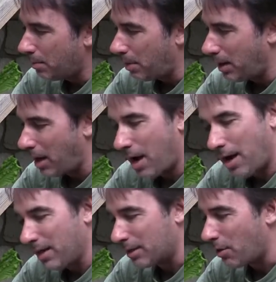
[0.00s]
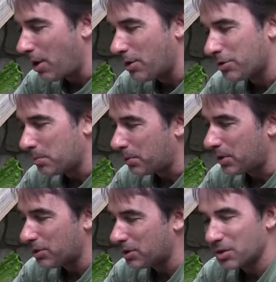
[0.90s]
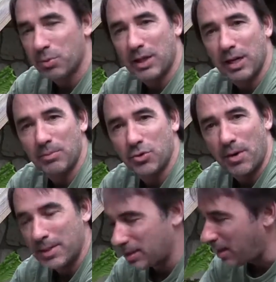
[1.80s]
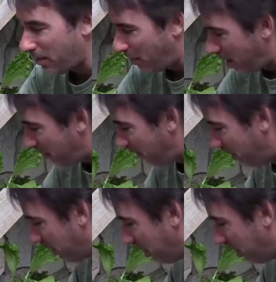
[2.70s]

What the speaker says: But it grows, it produces, we keep trimming stuff off of it,